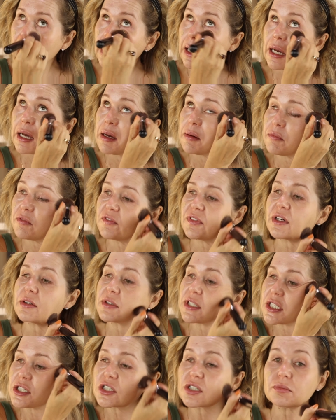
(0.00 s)

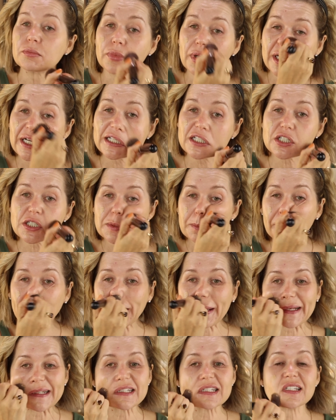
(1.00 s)
foundation brush,
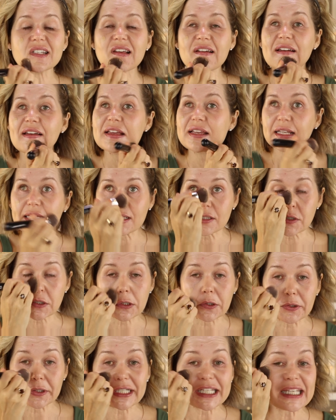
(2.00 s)
but it's
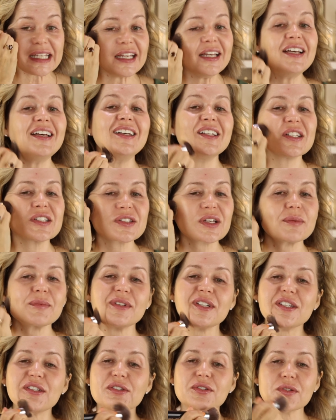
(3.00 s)
dirty, so I'm
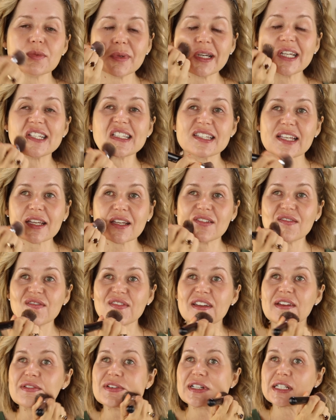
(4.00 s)
going to use my second
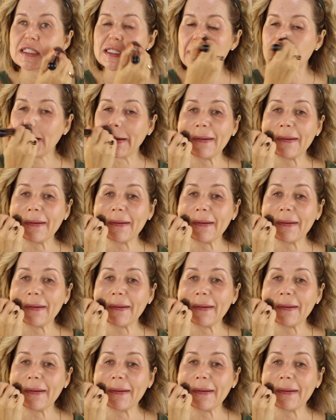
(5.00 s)
favorite.